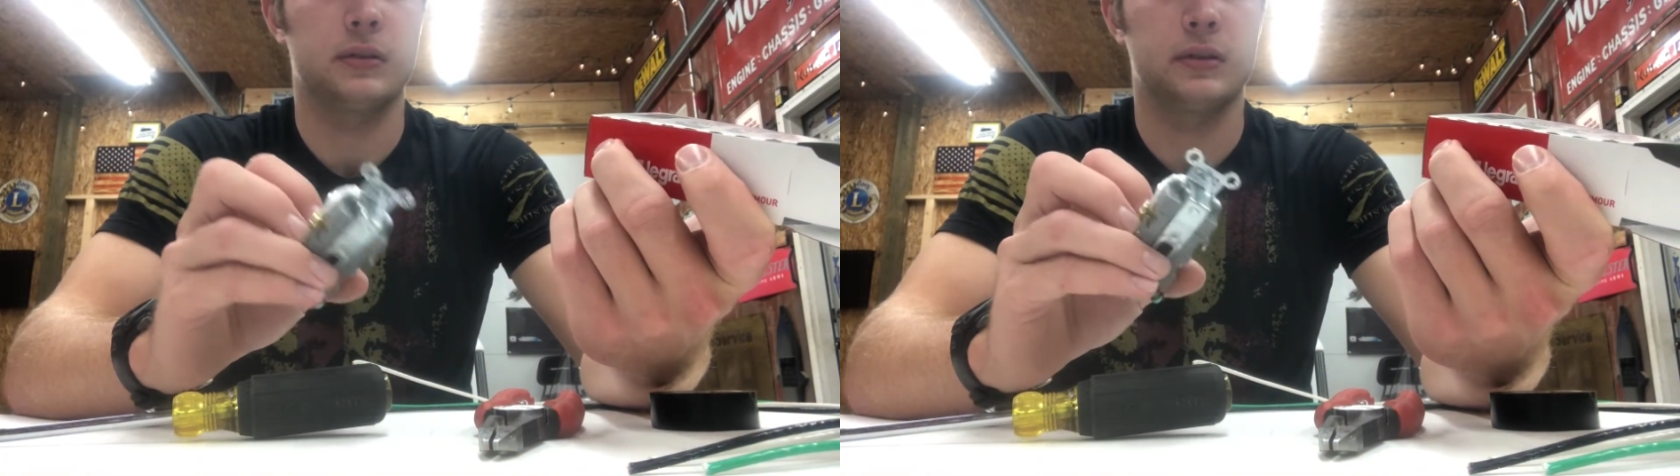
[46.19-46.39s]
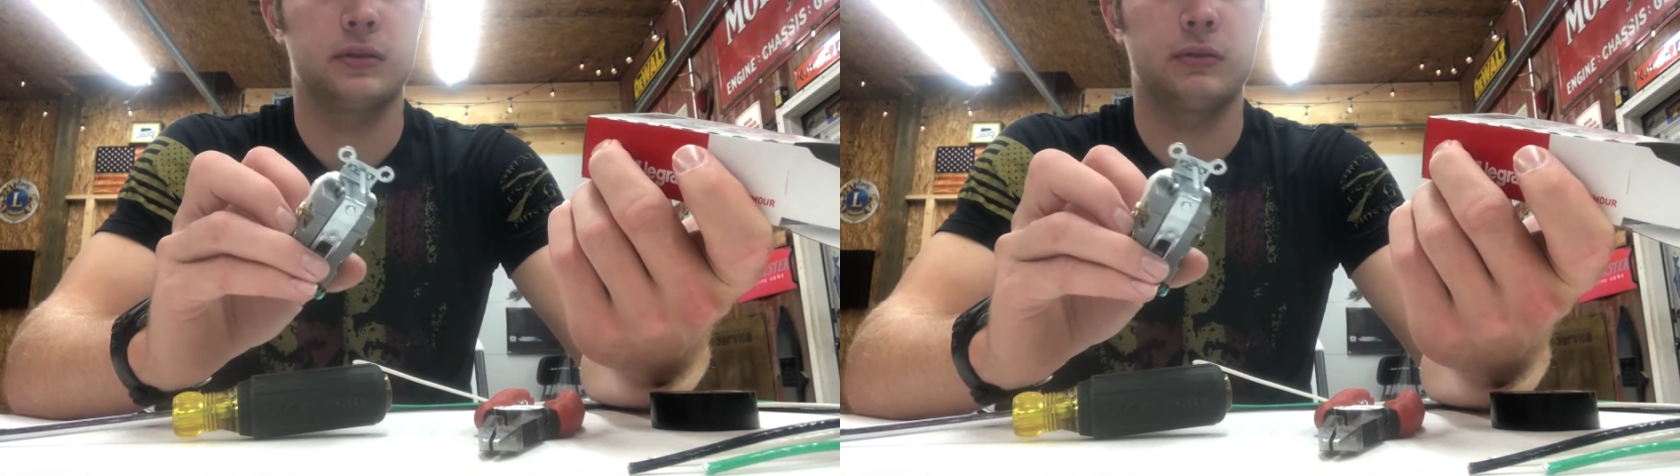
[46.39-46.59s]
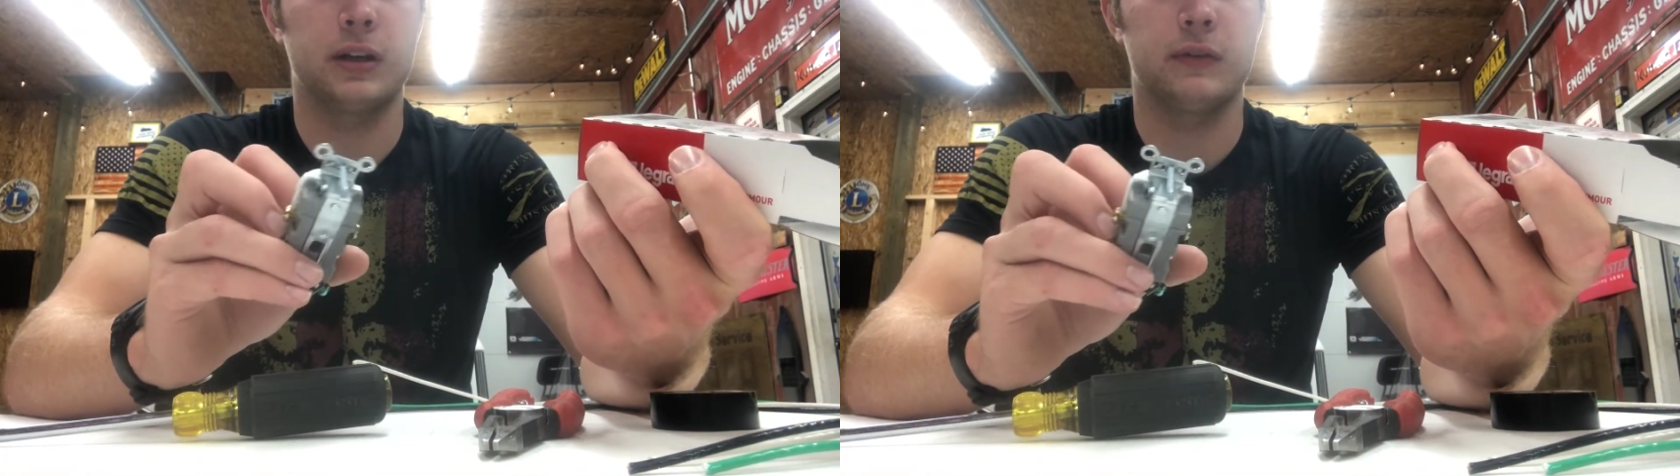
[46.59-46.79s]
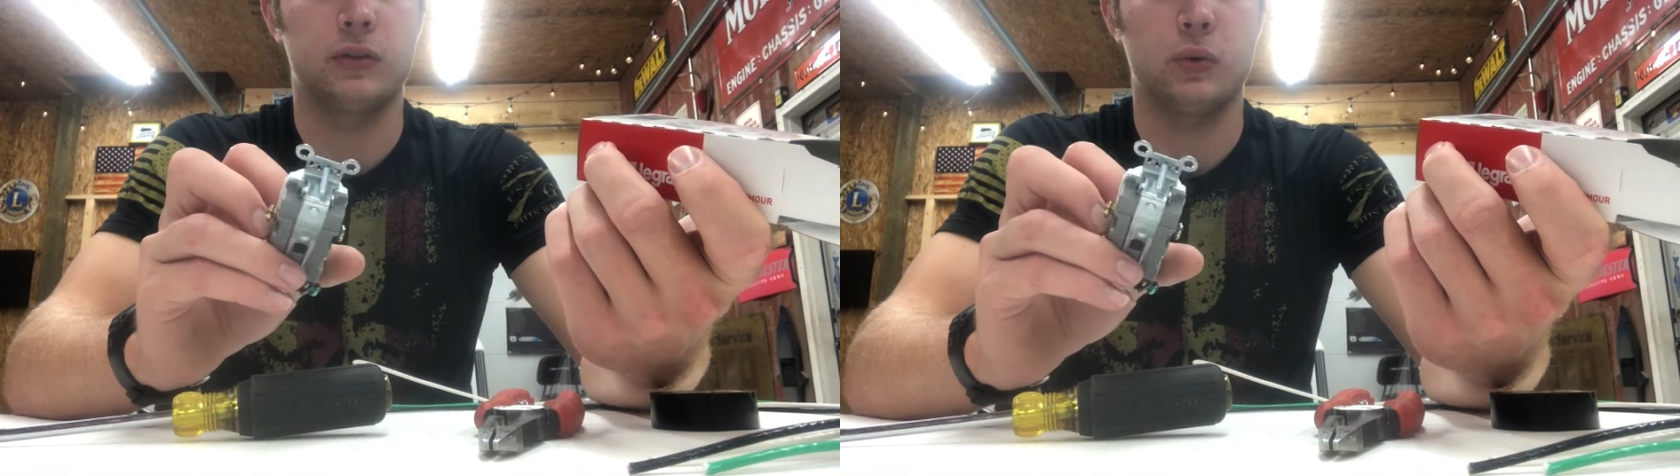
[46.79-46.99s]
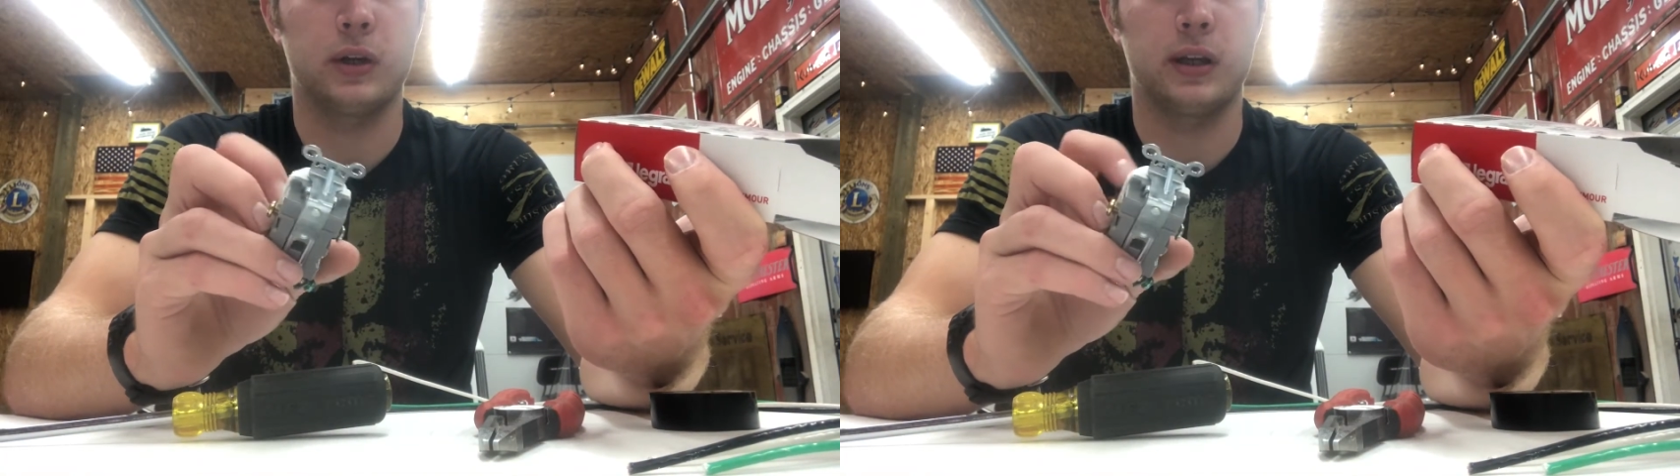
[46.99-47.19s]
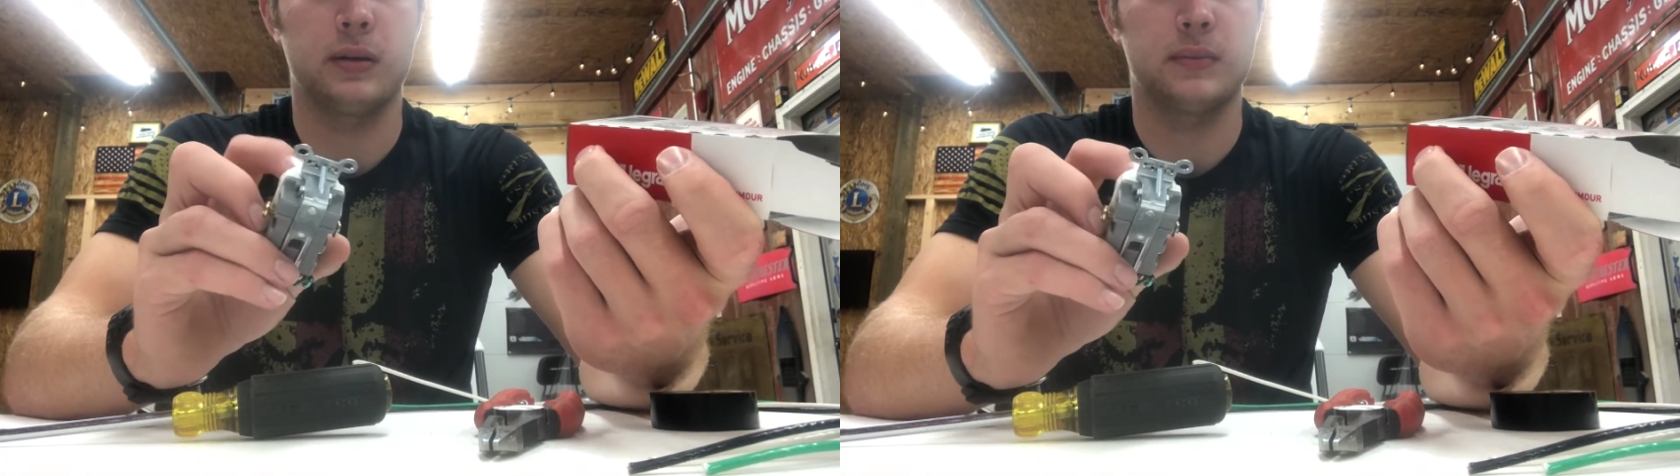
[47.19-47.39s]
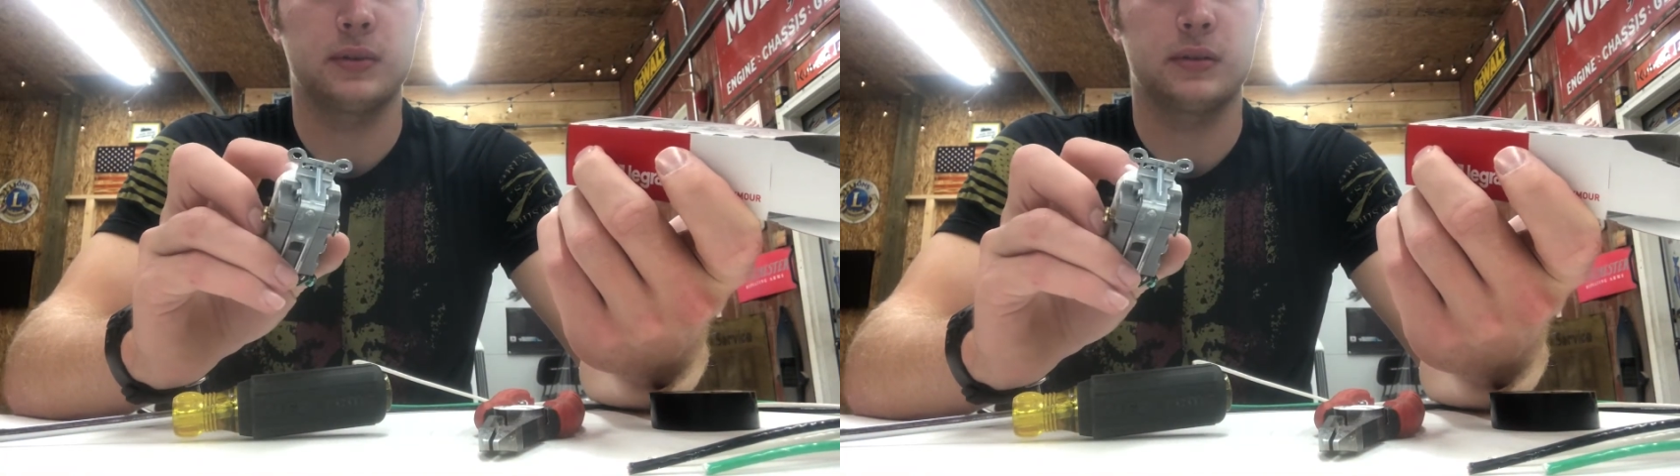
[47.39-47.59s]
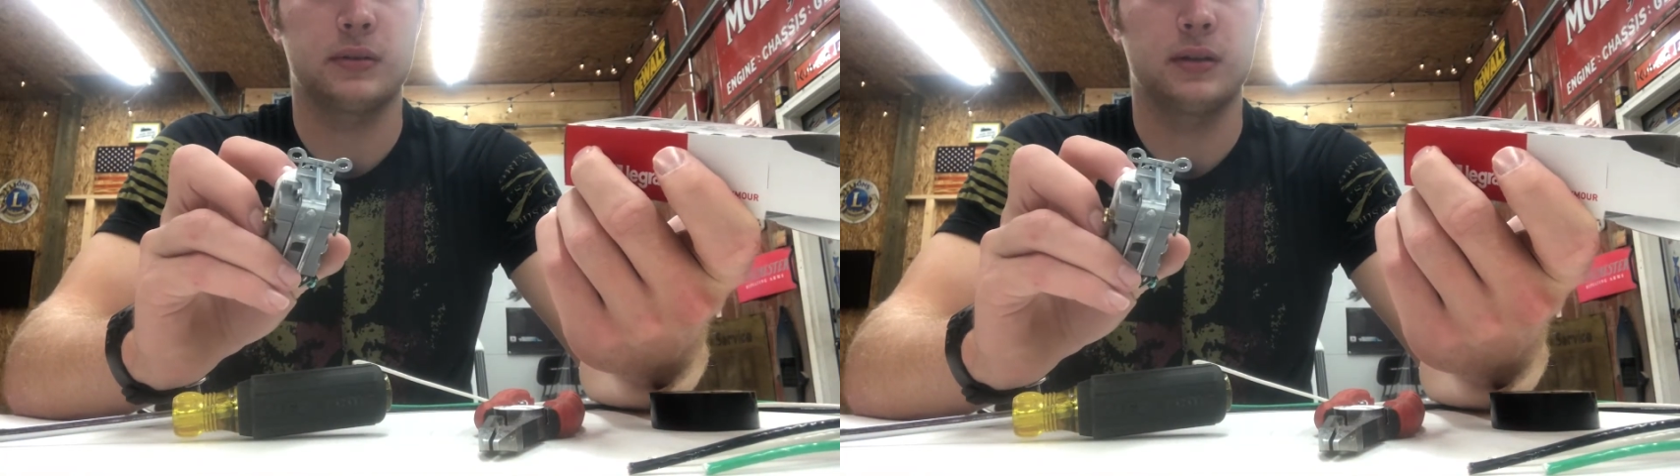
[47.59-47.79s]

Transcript: it's rated for 20 amps,